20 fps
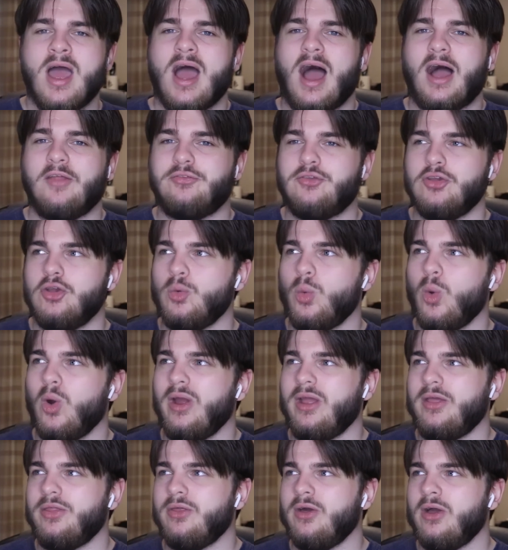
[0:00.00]
I do
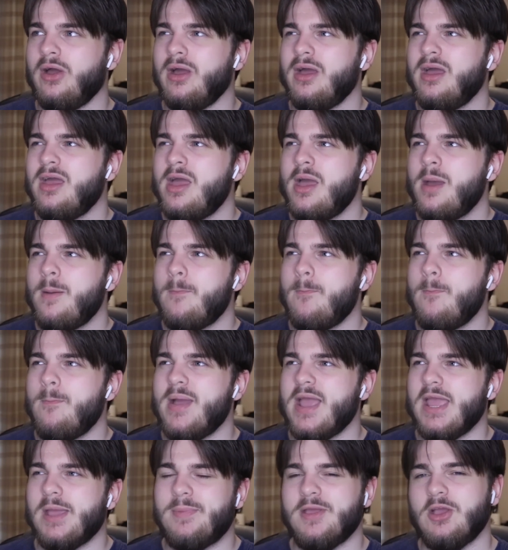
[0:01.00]
worry that
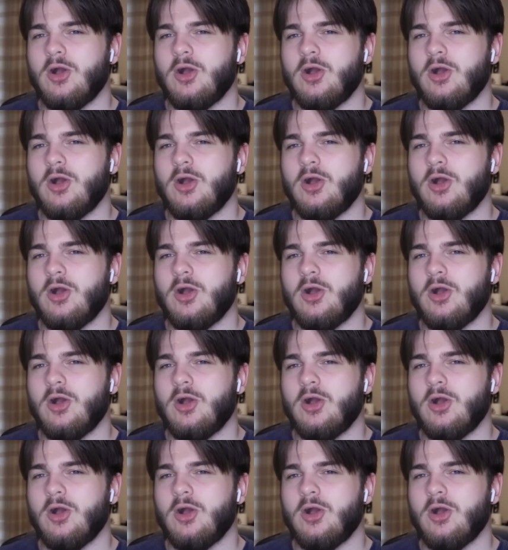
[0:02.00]
maybe